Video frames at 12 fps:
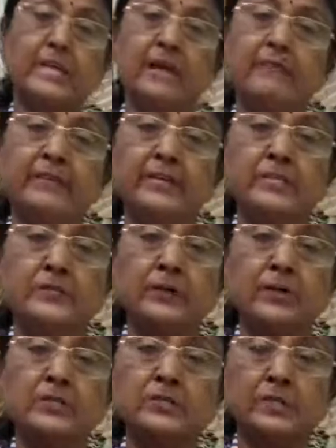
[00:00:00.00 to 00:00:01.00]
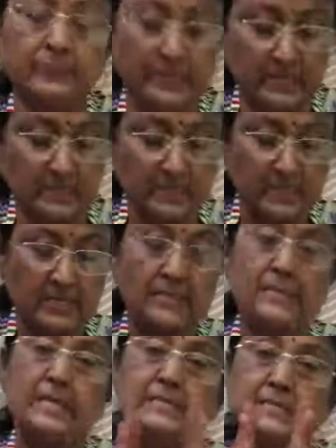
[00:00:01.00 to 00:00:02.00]
Average velocity means
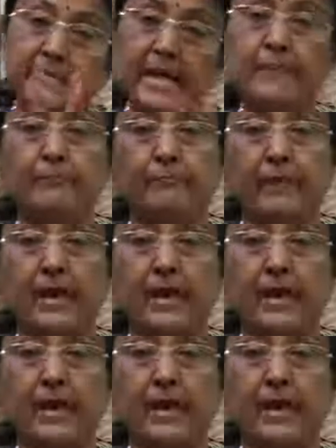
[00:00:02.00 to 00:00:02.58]
same,